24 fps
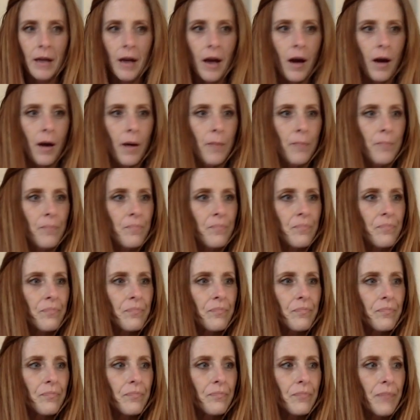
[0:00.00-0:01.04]
Um,
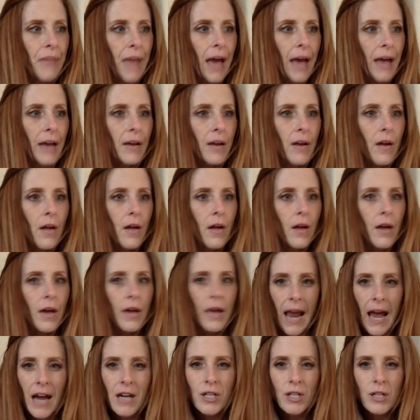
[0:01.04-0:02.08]
that it
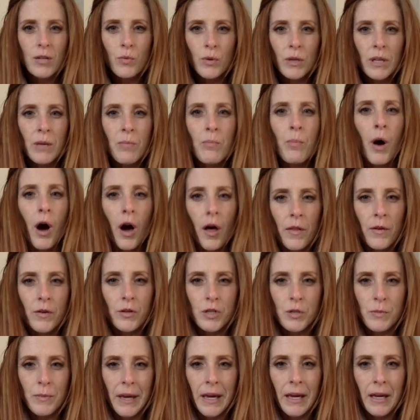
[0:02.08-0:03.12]
actually really
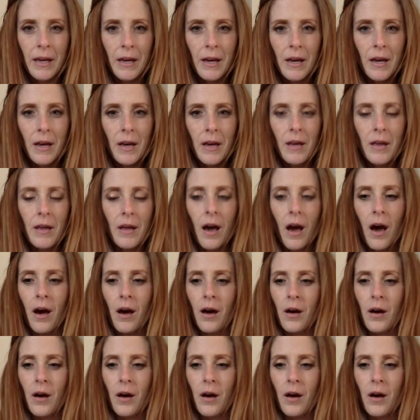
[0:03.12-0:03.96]
bothers me. Uh,